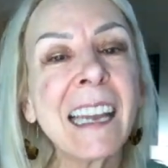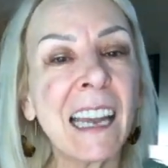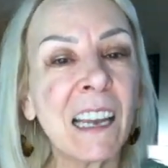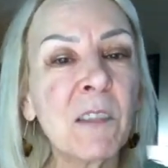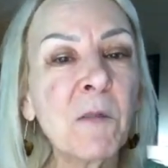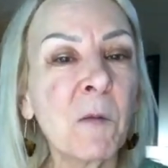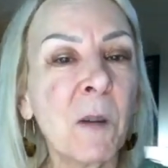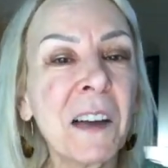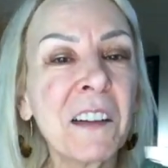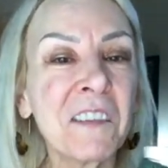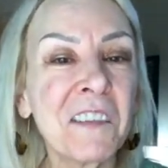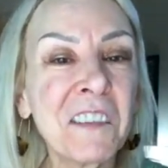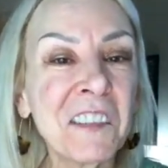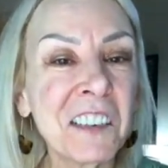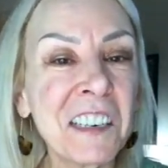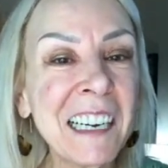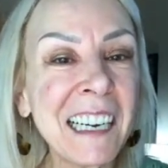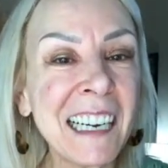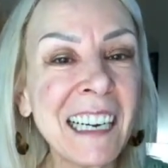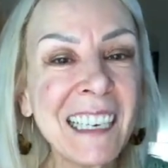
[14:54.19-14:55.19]
get one
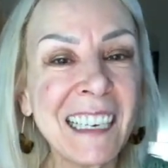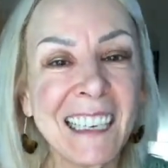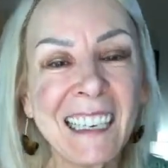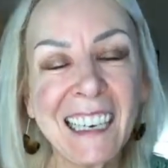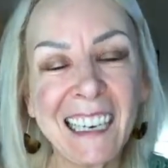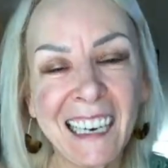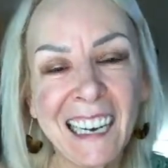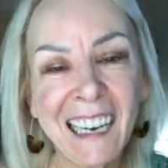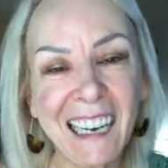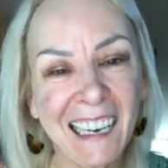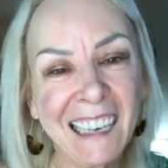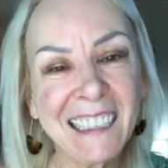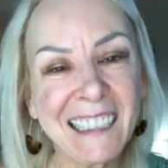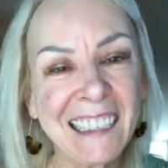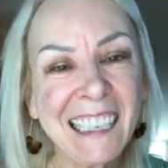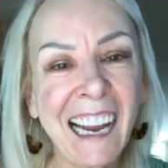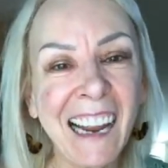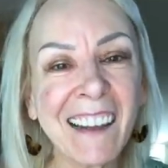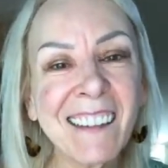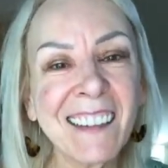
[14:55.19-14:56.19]
free.
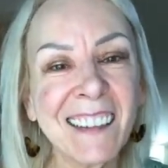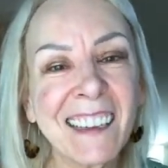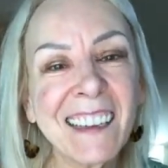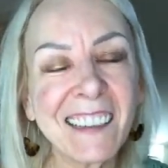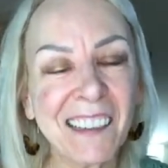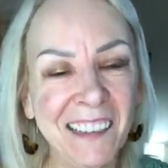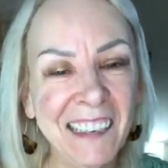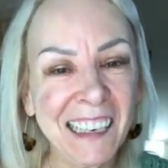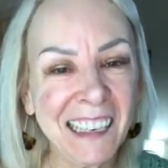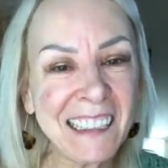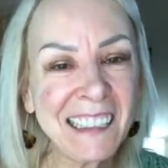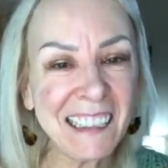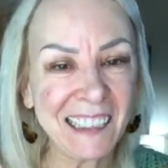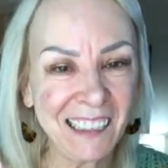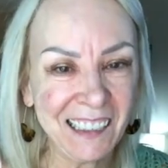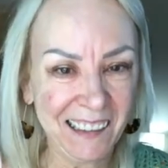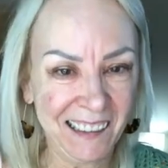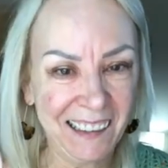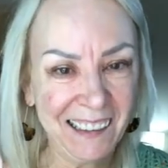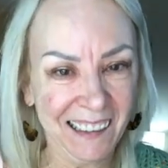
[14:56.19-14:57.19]
Sale
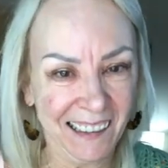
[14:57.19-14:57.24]
is,